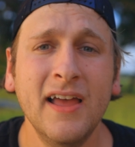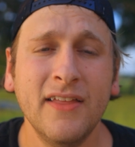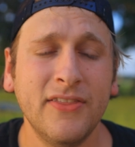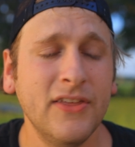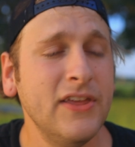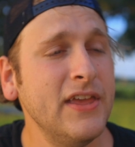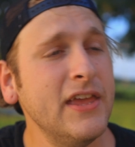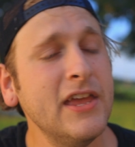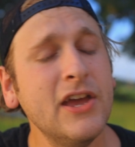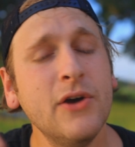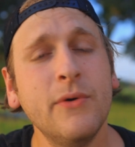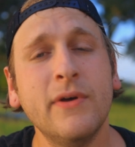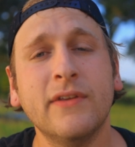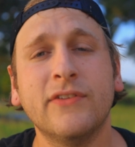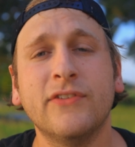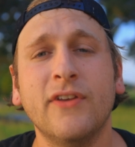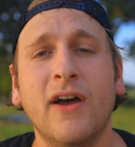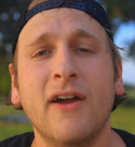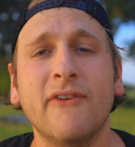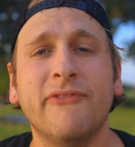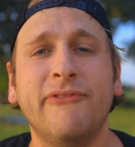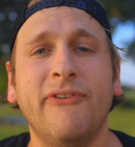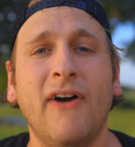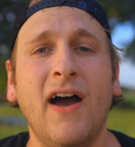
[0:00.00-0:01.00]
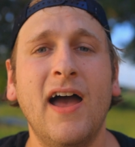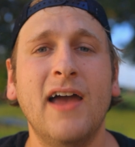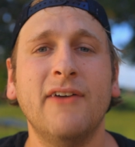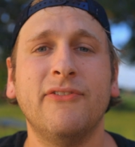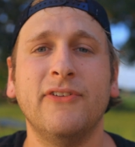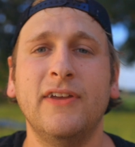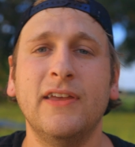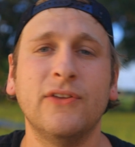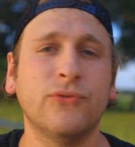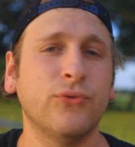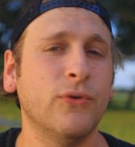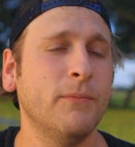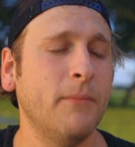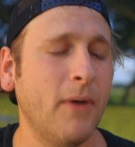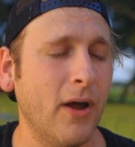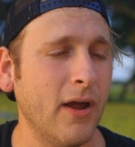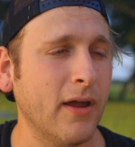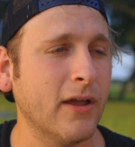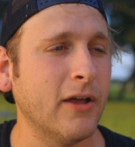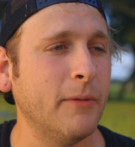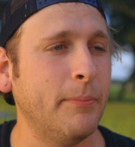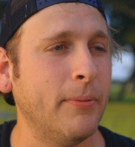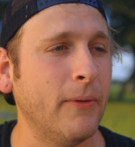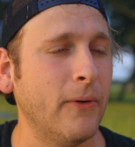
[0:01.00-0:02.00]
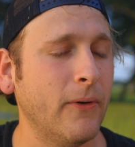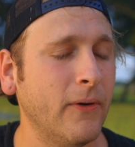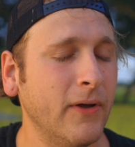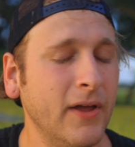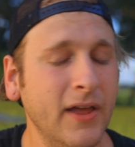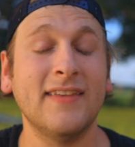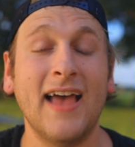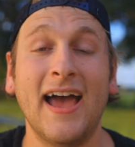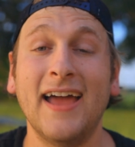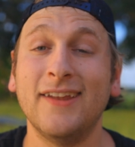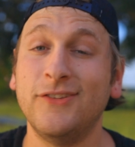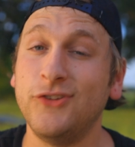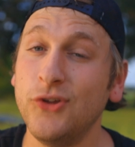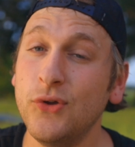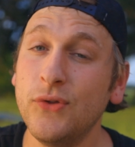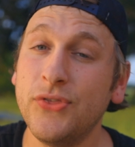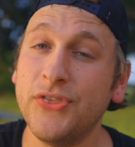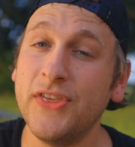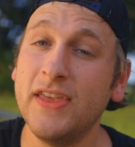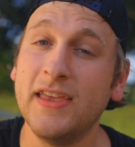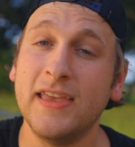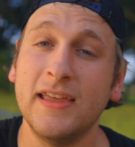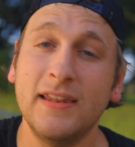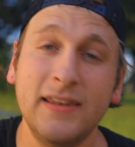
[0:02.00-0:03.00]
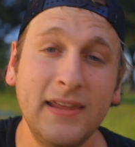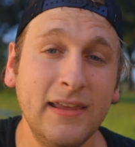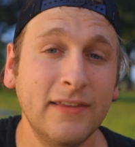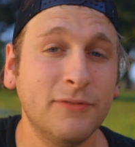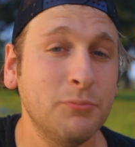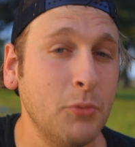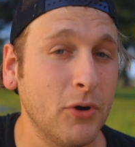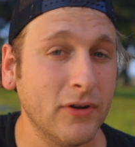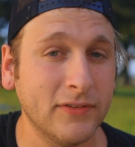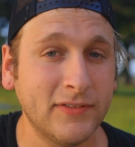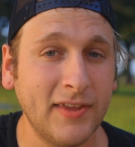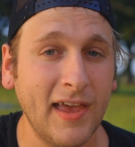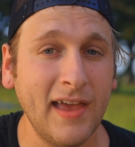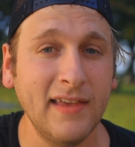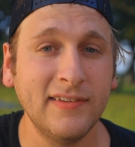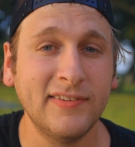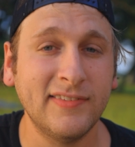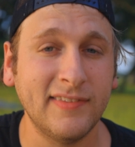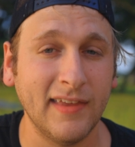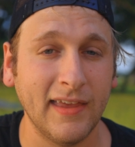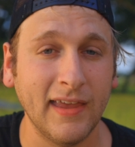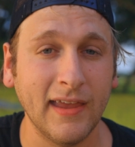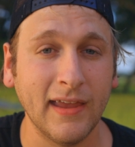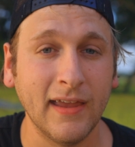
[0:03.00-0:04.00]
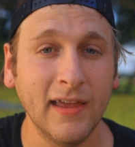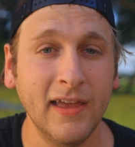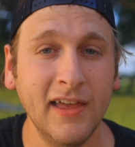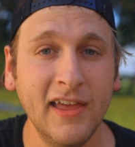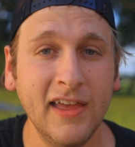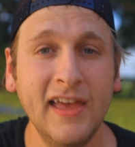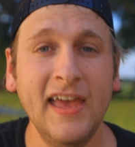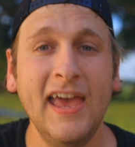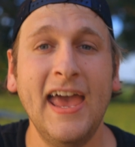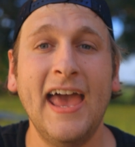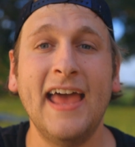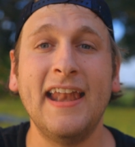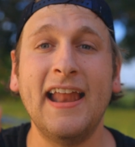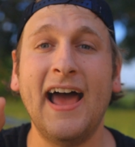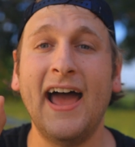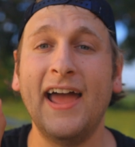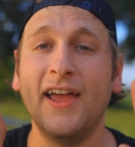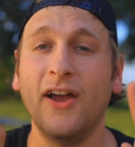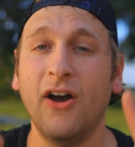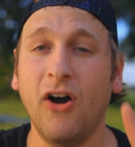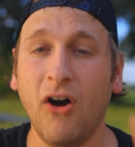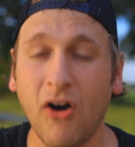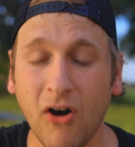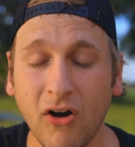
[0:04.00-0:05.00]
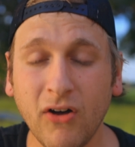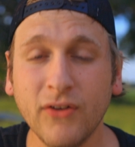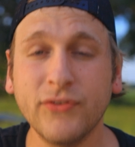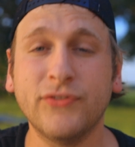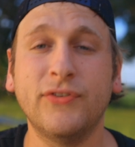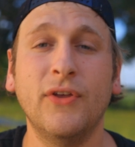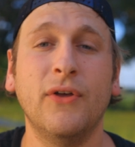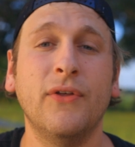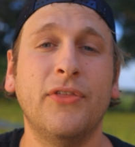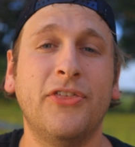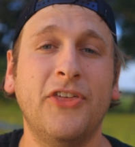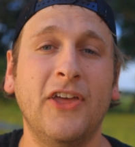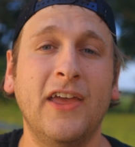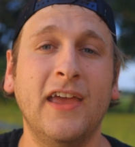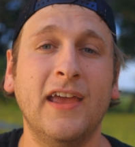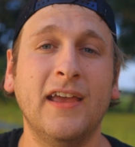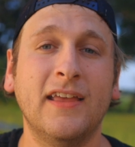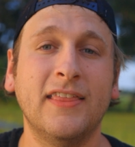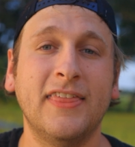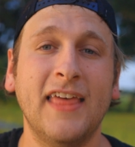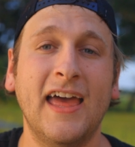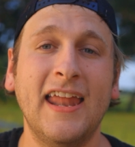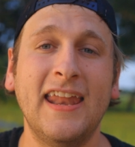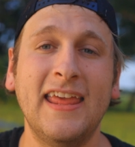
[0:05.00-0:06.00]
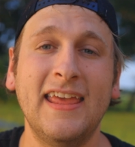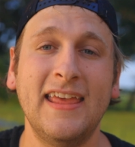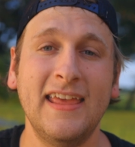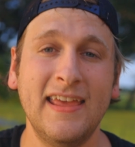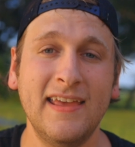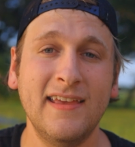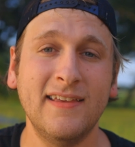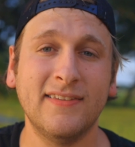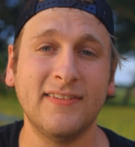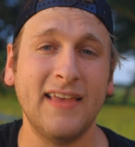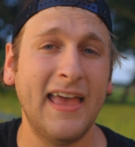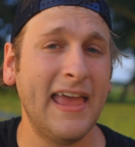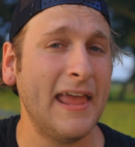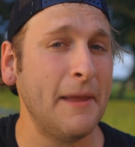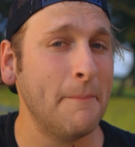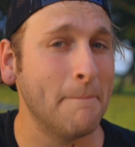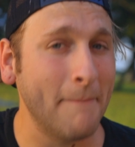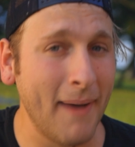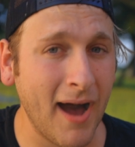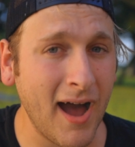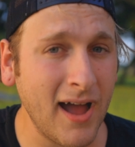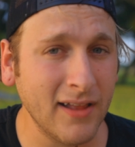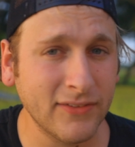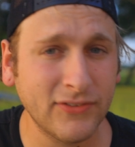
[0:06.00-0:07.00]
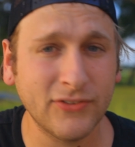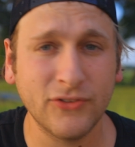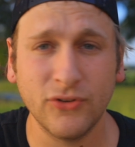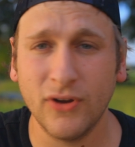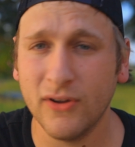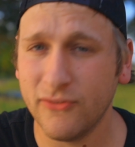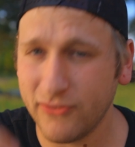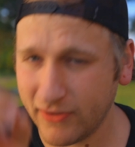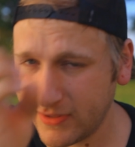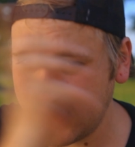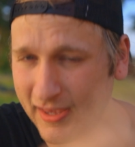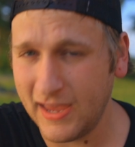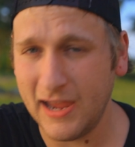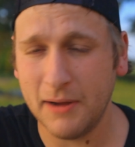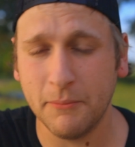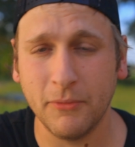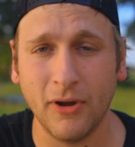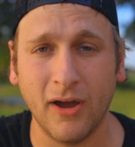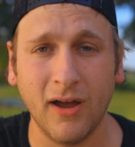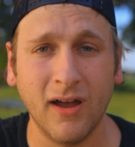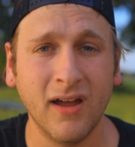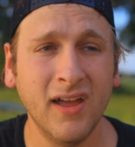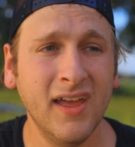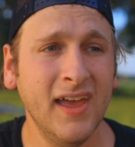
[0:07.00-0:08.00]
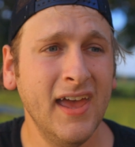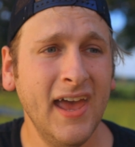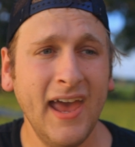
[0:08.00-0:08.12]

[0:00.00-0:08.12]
The EOS-R 5 is remarkable. I do think it needs more testing, and I also think that it is a monster of a camera.